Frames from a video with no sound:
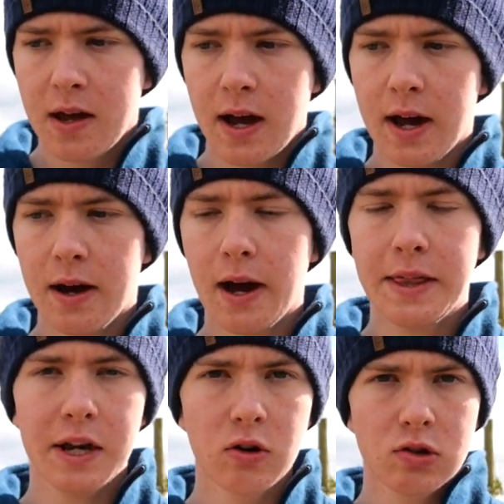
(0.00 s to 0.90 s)

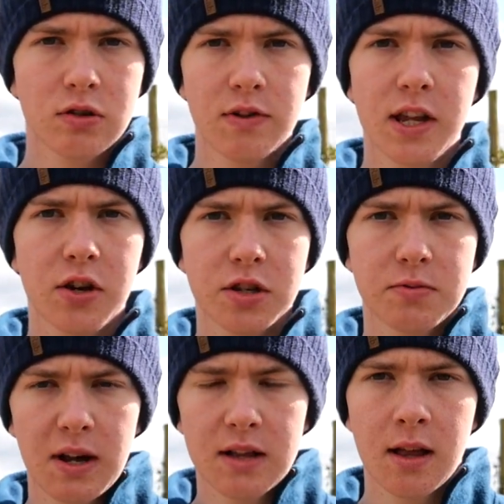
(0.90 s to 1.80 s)
And they're also really good as
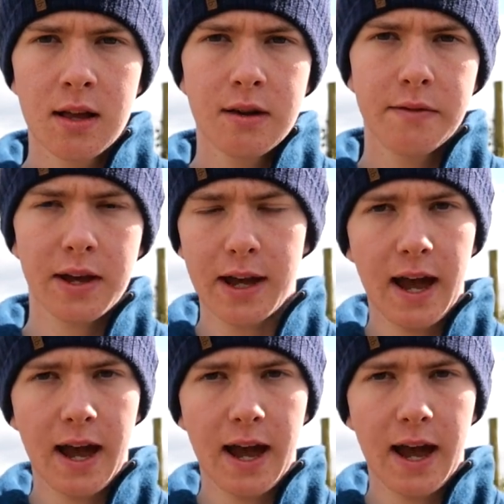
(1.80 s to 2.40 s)
well for getting